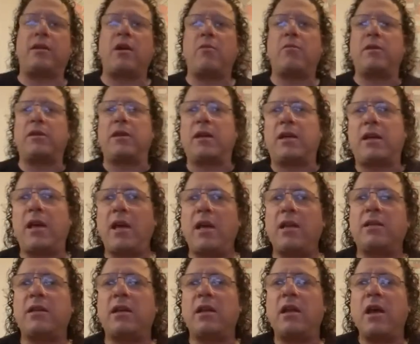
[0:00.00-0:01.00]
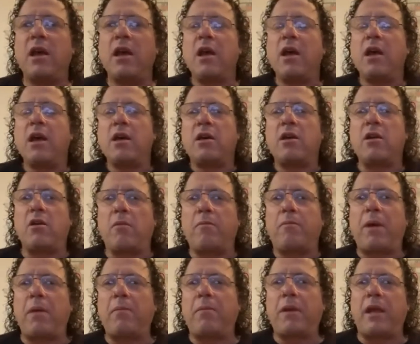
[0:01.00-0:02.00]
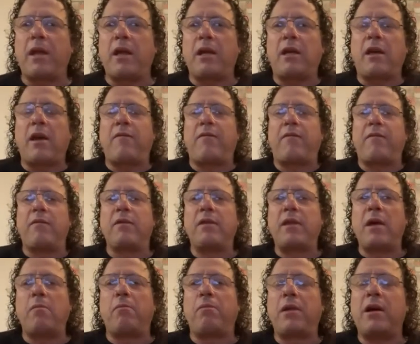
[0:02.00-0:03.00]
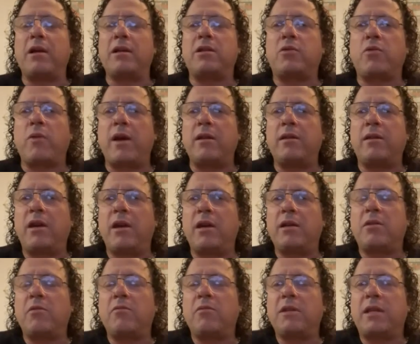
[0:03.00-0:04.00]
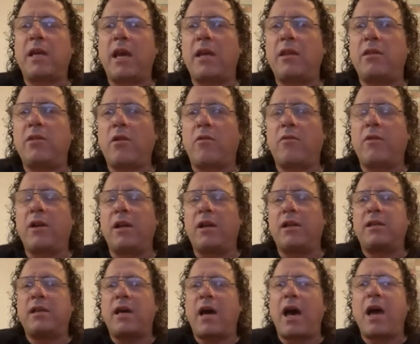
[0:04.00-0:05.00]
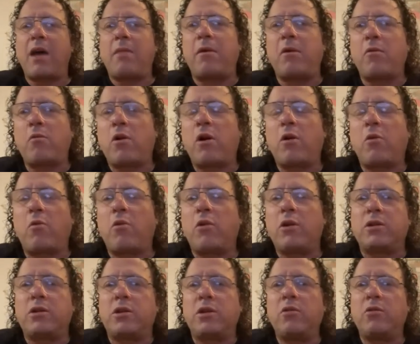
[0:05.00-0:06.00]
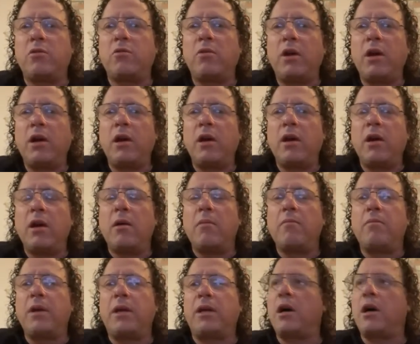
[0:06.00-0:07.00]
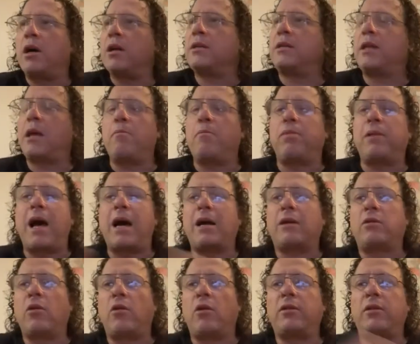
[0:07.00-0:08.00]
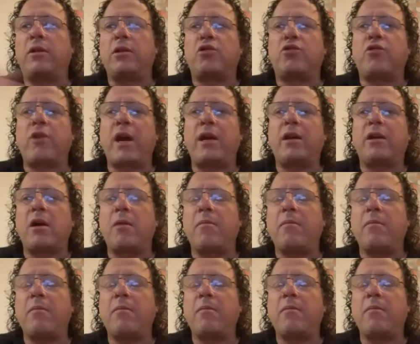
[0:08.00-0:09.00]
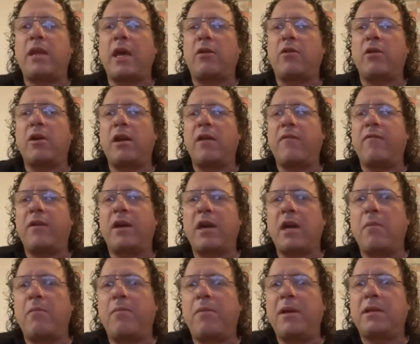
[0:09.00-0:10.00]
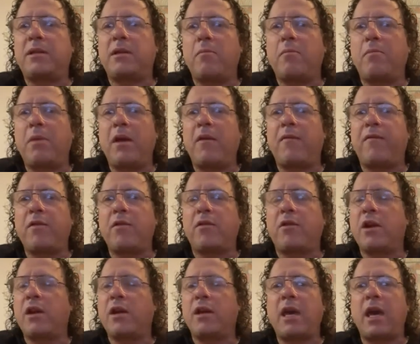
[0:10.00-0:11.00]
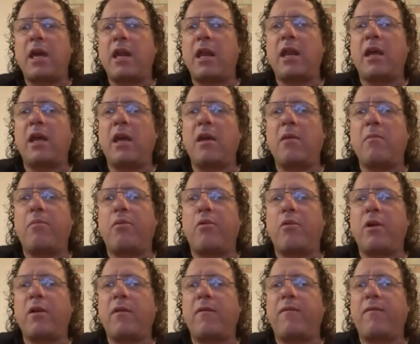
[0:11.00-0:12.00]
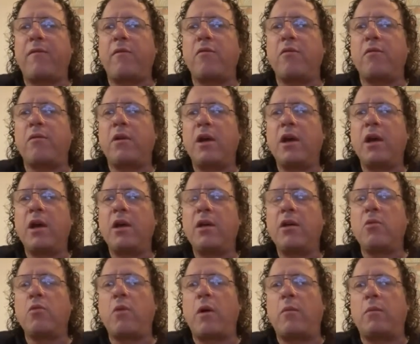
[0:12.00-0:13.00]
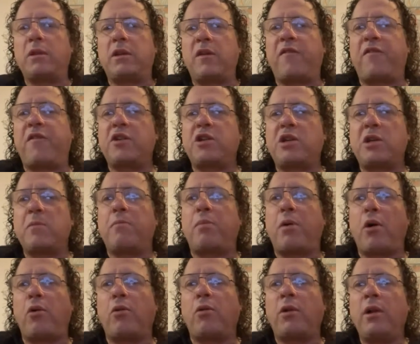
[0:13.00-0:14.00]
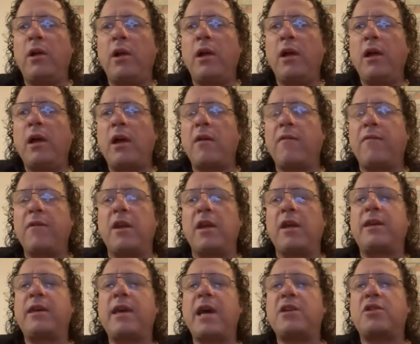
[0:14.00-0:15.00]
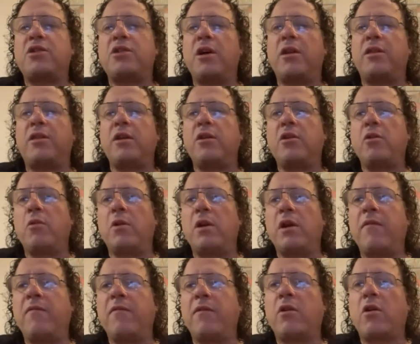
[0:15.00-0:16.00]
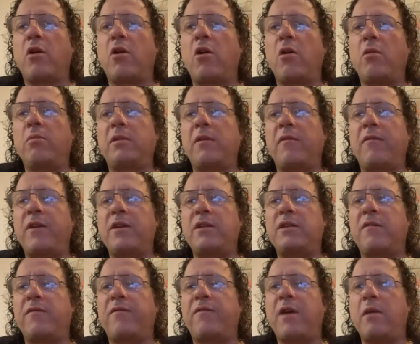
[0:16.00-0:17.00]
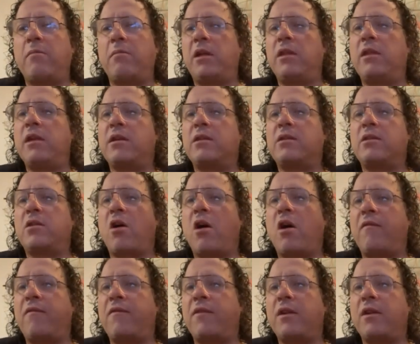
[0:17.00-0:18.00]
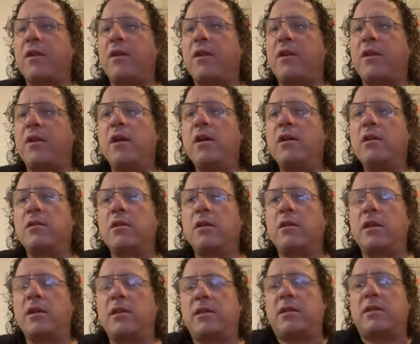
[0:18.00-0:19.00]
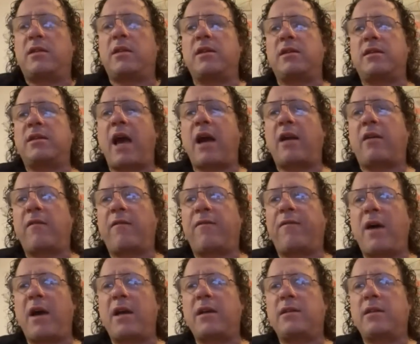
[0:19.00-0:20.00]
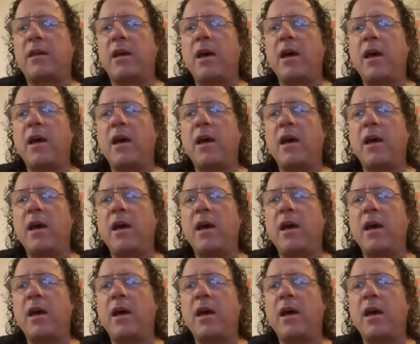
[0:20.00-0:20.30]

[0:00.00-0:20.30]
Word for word: her with the kids. And, you know, people didn't give their blood, sweat and tears. You were saying during the time in World War II, because they blocked all the trade coming in, they couldn't even get a piece of beef. You couldn't get any imported food. You went with the fishing pole. If you didn't catch nothing, you wouldn't even go home to face your family there starving. So this is the sacrifice.